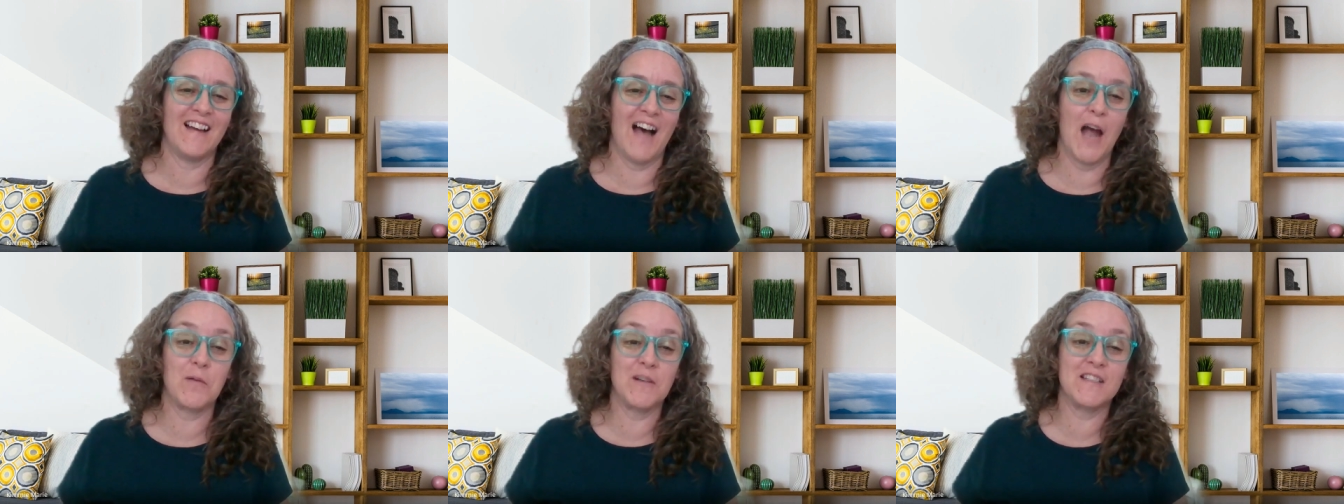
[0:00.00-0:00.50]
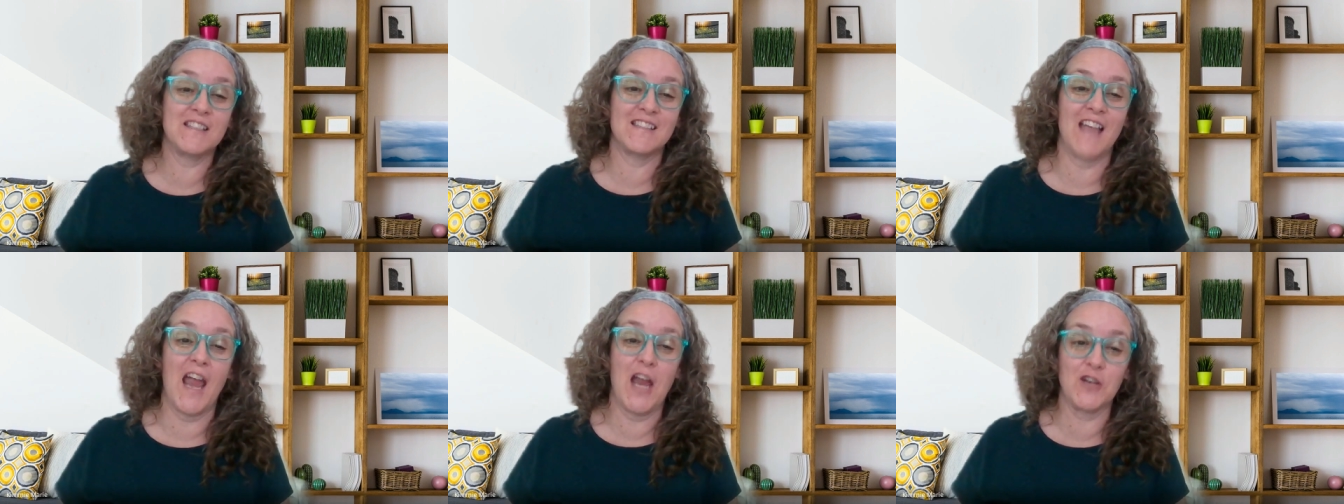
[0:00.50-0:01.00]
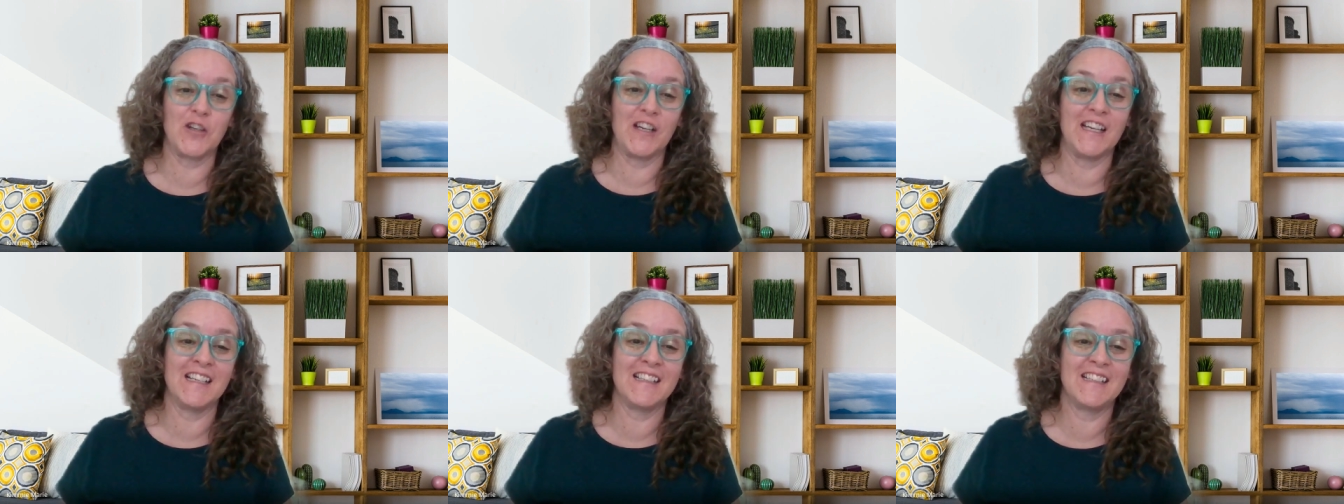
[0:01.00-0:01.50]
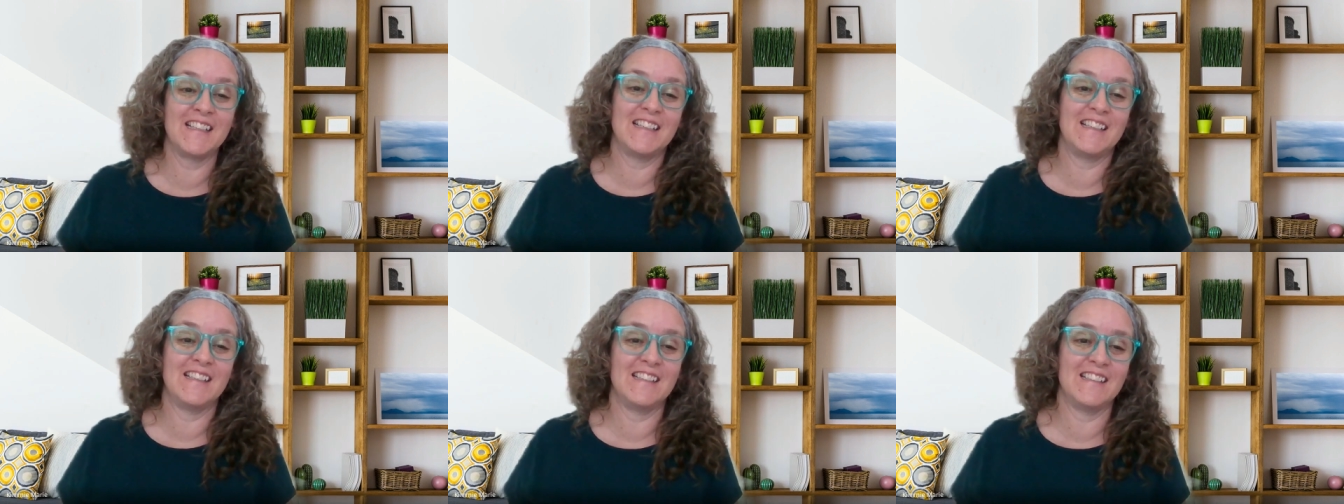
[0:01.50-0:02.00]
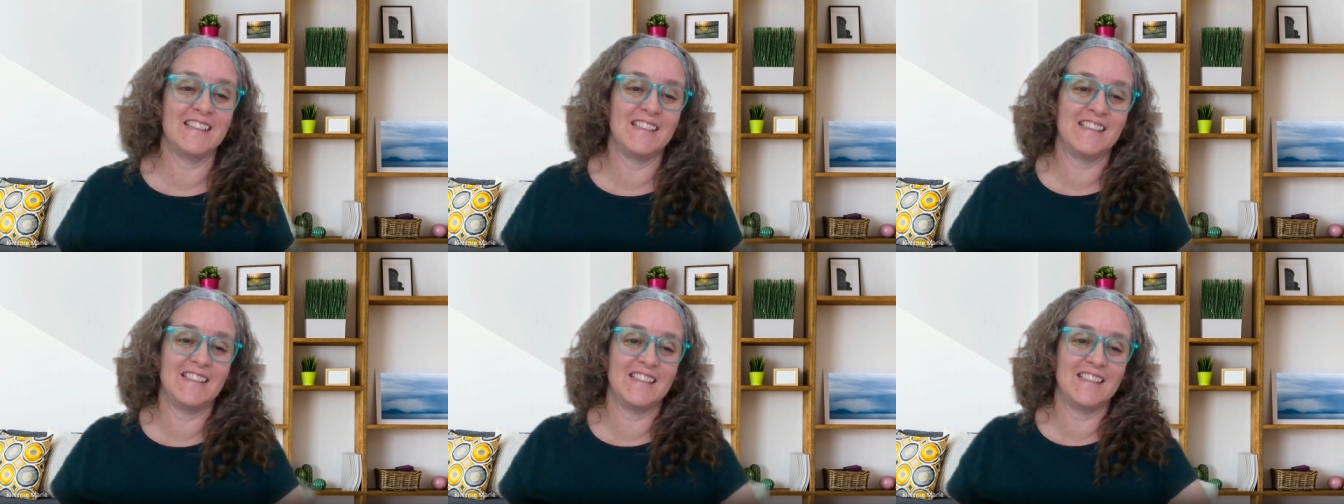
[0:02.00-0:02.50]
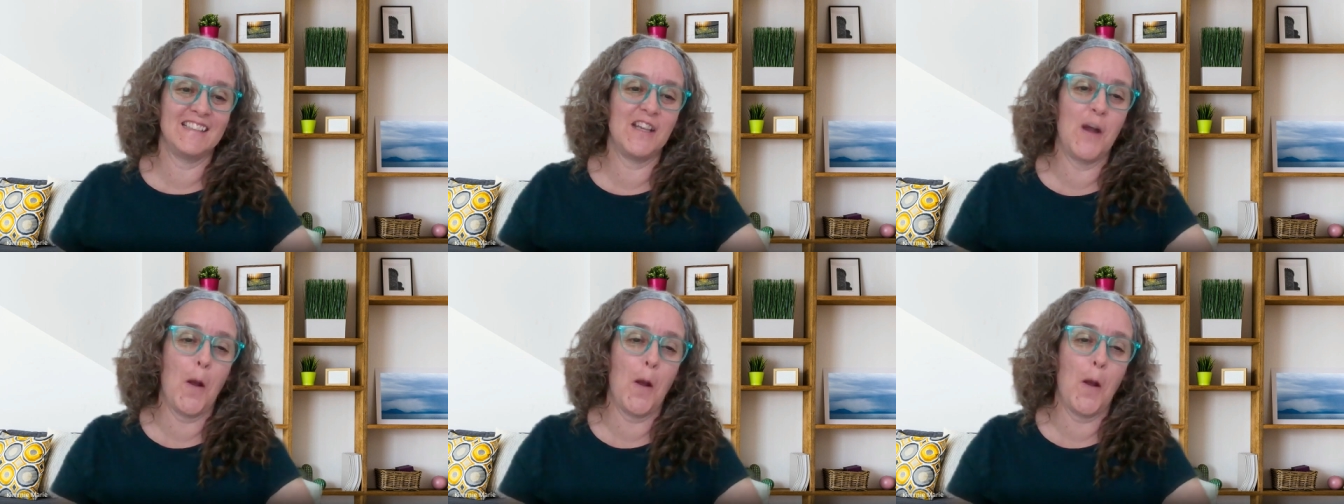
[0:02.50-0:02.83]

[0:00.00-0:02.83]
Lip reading: I was angry, you know.